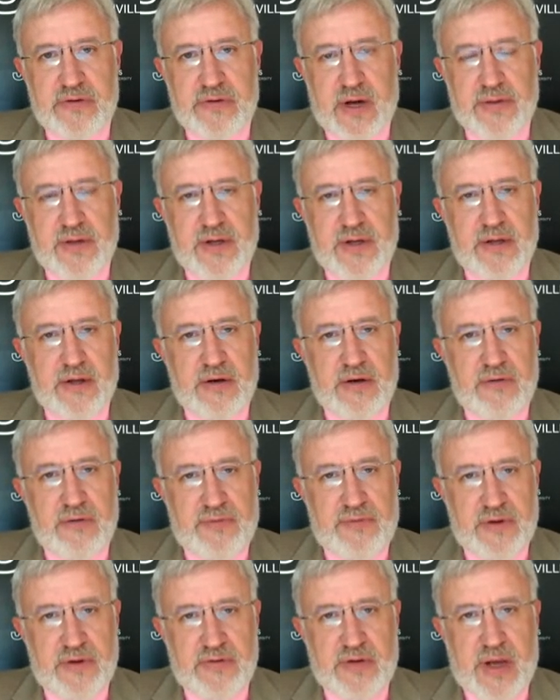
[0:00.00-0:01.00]
I think the
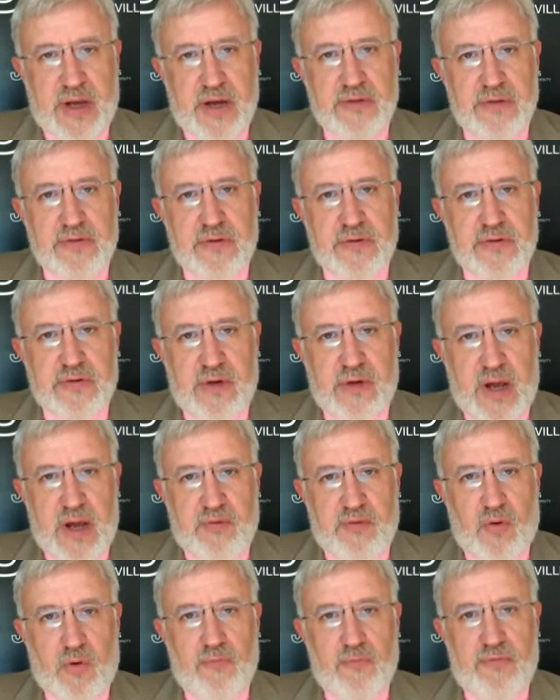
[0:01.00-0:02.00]
defense counsel is going to
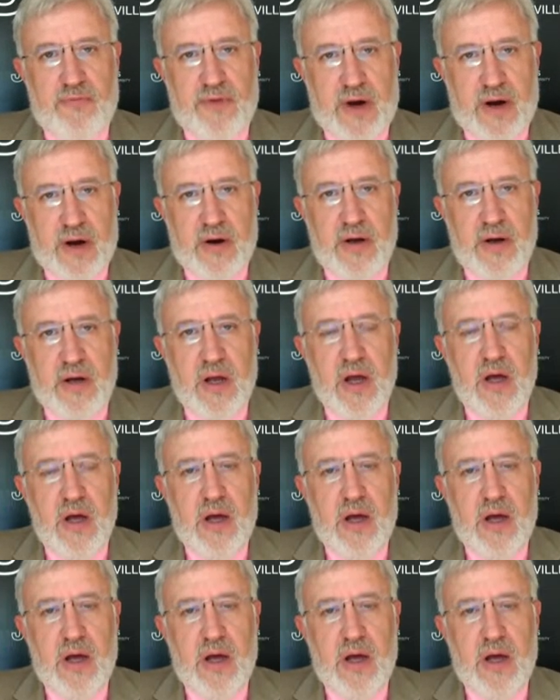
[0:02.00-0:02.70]
have a very